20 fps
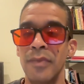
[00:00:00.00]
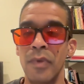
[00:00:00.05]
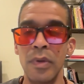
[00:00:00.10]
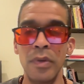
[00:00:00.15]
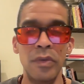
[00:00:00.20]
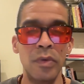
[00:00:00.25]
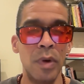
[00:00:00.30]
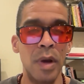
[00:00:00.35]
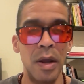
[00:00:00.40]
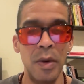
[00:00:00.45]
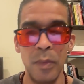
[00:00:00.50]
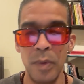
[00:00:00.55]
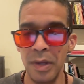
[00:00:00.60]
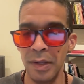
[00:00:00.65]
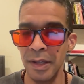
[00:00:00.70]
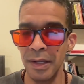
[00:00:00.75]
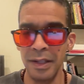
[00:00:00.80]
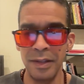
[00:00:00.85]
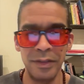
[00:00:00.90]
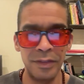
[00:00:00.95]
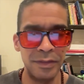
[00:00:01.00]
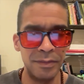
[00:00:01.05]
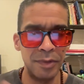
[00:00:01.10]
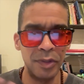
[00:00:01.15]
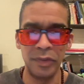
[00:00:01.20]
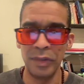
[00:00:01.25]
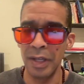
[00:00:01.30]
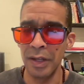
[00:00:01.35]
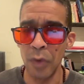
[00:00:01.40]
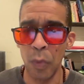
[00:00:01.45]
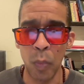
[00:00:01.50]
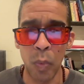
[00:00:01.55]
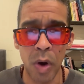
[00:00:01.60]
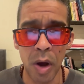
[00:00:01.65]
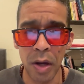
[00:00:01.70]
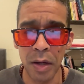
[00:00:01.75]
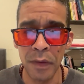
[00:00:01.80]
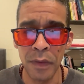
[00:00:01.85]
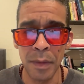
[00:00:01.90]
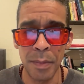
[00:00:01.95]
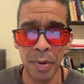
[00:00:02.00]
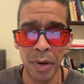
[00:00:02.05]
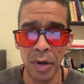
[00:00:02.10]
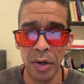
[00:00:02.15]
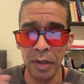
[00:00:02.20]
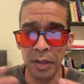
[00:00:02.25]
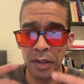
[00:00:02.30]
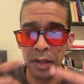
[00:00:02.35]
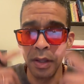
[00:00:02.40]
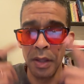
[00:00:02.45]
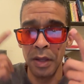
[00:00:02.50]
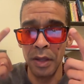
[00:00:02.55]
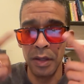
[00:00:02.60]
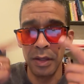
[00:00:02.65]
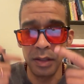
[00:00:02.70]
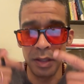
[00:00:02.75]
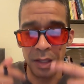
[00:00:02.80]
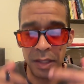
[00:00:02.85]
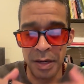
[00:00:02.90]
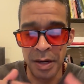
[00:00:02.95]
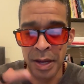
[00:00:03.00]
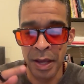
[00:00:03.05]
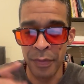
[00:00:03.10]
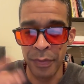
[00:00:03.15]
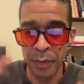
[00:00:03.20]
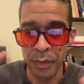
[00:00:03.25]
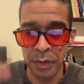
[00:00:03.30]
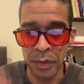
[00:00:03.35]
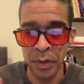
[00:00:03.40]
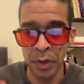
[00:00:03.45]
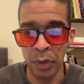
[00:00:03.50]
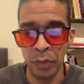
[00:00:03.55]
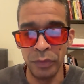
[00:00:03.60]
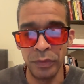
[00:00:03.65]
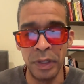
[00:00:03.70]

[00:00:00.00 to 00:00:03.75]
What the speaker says: Try to run like it's just like a walk in the park, in and out through your nose.